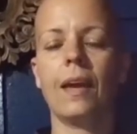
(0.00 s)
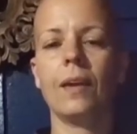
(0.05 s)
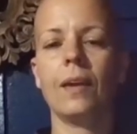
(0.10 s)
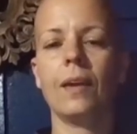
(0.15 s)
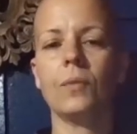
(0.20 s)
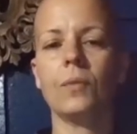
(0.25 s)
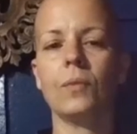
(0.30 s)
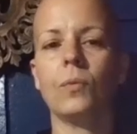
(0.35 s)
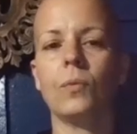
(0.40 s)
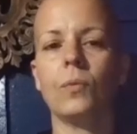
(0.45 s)

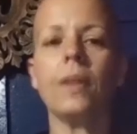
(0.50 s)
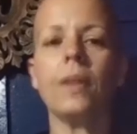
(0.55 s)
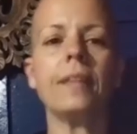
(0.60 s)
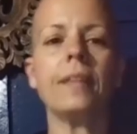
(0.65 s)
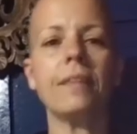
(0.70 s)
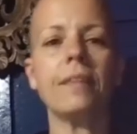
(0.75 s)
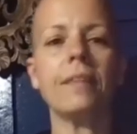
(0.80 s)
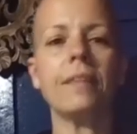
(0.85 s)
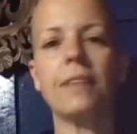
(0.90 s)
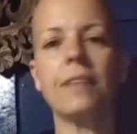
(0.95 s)
One day,
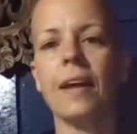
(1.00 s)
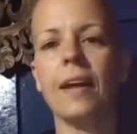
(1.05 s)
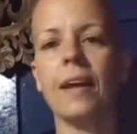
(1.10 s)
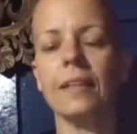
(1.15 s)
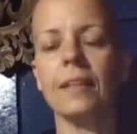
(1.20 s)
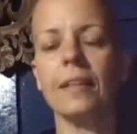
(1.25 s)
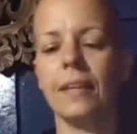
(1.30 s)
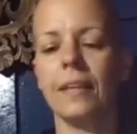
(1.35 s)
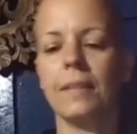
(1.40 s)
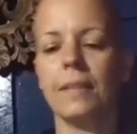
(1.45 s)

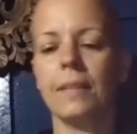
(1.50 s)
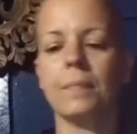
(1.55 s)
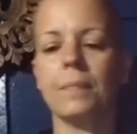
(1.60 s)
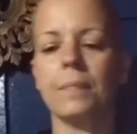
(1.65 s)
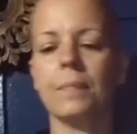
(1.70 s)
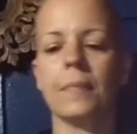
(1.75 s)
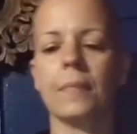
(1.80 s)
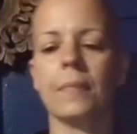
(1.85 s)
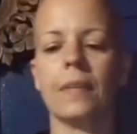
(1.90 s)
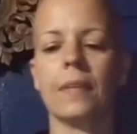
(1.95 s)
finally,
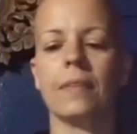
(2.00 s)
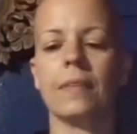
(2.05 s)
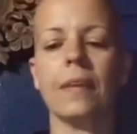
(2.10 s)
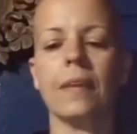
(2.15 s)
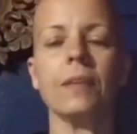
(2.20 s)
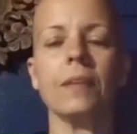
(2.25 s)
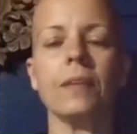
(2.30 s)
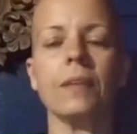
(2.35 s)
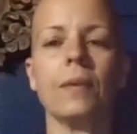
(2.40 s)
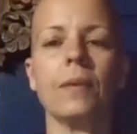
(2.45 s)
there it
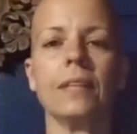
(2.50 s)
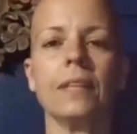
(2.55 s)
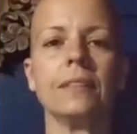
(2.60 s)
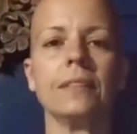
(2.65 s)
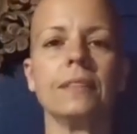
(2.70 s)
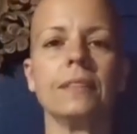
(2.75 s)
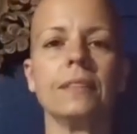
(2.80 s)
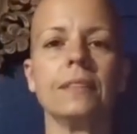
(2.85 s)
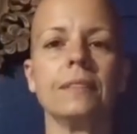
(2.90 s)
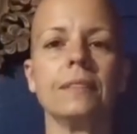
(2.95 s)
was.
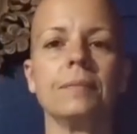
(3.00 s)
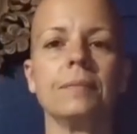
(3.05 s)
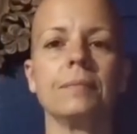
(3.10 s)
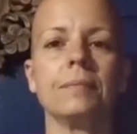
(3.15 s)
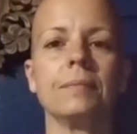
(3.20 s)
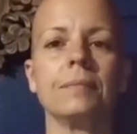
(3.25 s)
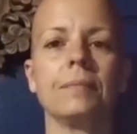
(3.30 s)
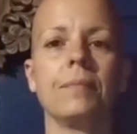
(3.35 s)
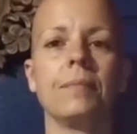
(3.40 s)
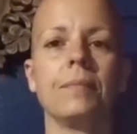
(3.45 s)

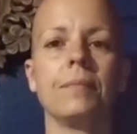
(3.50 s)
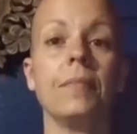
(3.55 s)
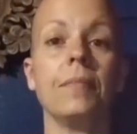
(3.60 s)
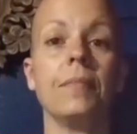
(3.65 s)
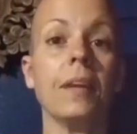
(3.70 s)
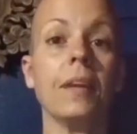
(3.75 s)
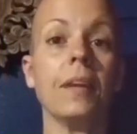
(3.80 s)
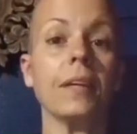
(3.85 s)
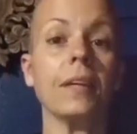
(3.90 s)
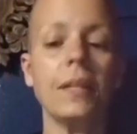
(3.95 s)
There
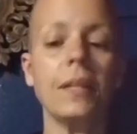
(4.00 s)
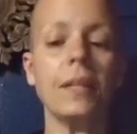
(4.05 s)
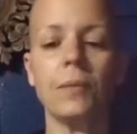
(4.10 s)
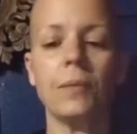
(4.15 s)
he was.